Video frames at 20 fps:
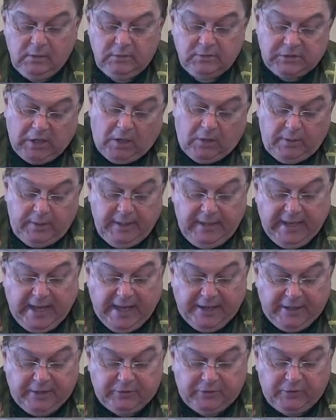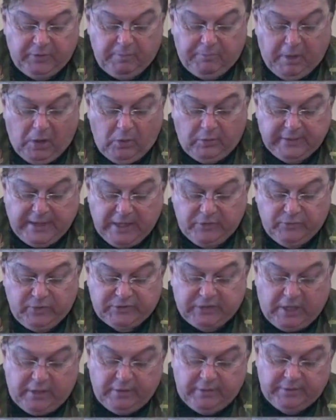So he got into the boat and
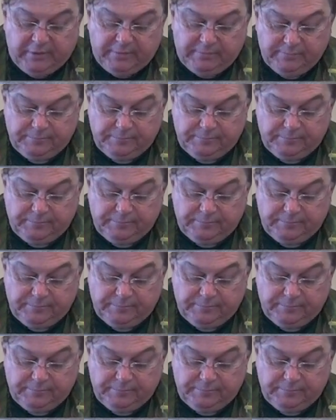returned.